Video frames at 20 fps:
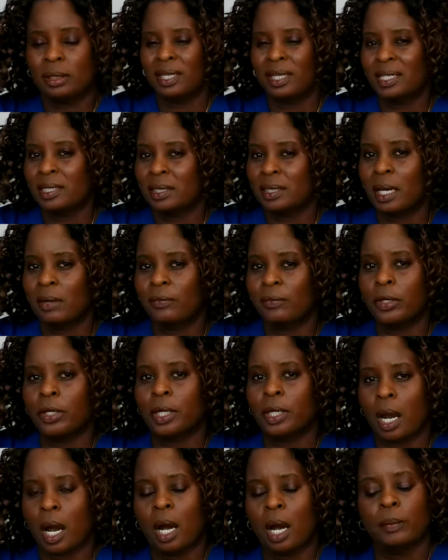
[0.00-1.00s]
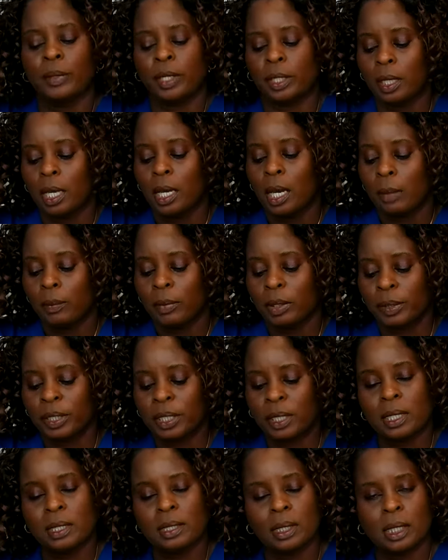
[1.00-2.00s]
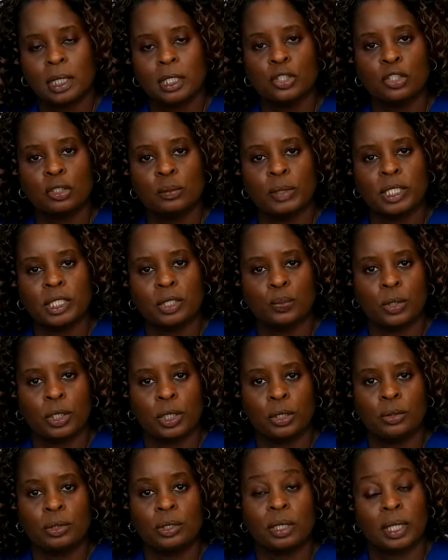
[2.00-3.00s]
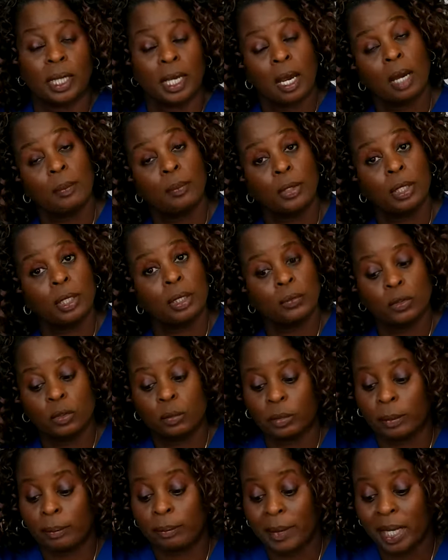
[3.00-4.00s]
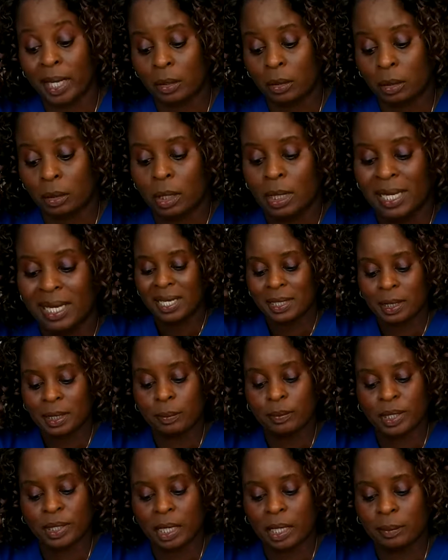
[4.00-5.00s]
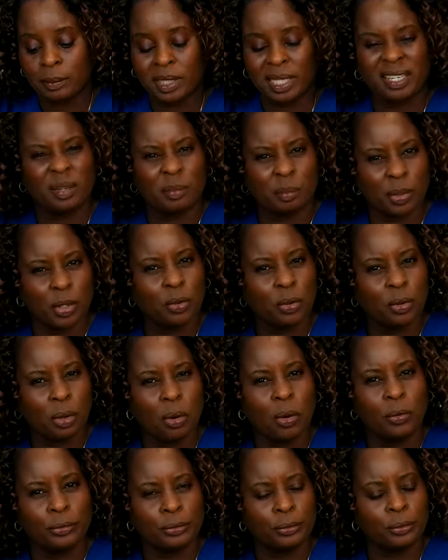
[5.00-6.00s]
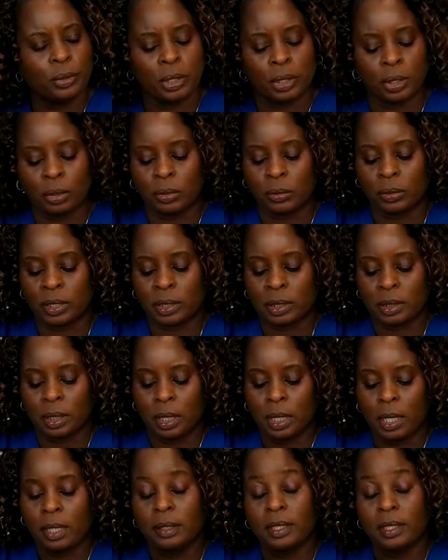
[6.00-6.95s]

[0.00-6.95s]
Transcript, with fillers: That's not very common, but because the instruments we use in the operating room are metal, sometimes they can poke a hole through the uterus.